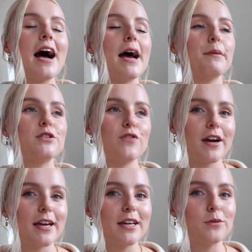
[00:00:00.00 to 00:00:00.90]
and was
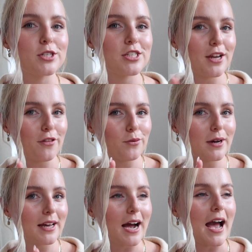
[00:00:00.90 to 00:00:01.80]
very in, which is another
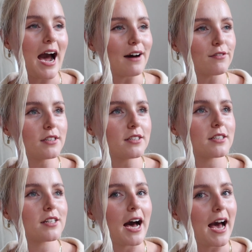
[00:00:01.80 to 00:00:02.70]
one like I
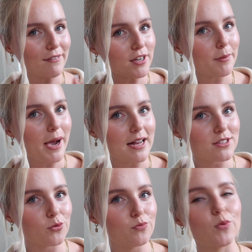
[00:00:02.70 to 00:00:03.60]
haven't got my
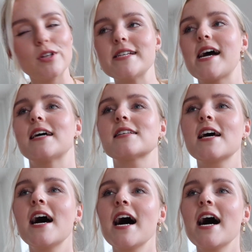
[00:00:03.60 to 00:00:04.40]
hands on one yet.